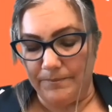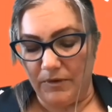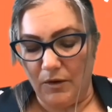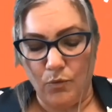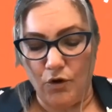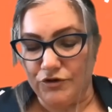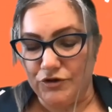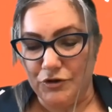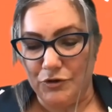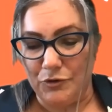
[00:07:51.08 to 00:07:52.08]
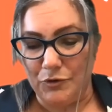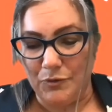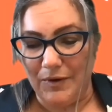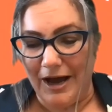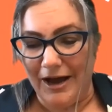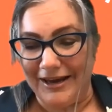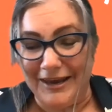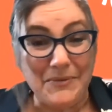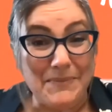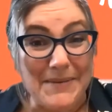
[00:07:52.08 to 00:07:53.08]
want to get
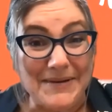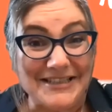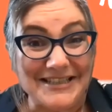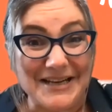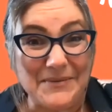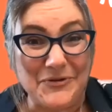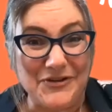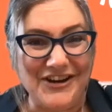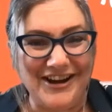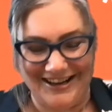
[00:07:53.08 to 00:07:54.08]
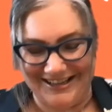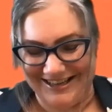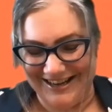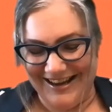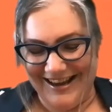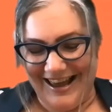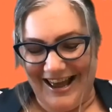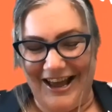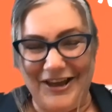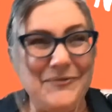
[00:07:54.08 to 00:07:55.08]
their babies to sleep through the night,
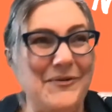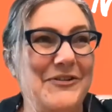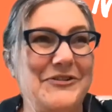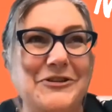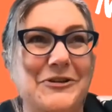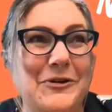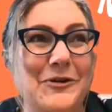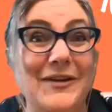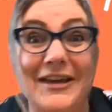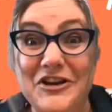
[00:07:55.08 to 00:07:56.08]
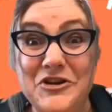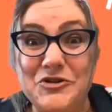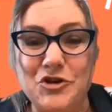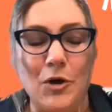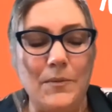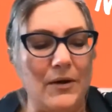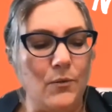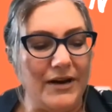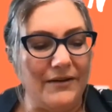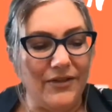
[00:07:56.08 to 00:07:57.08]
who want to get a new job.
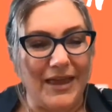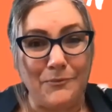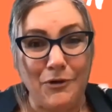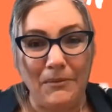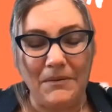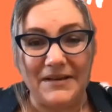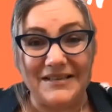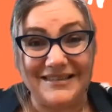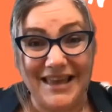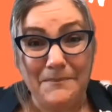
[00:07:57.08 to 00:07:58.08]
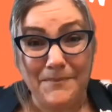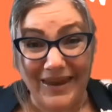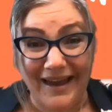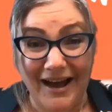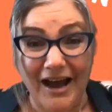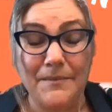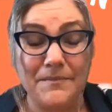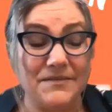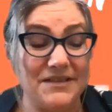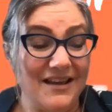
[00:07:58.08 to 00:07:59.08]
Whatever that problem is, that
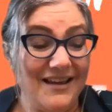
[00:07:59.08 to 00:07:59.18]
becomes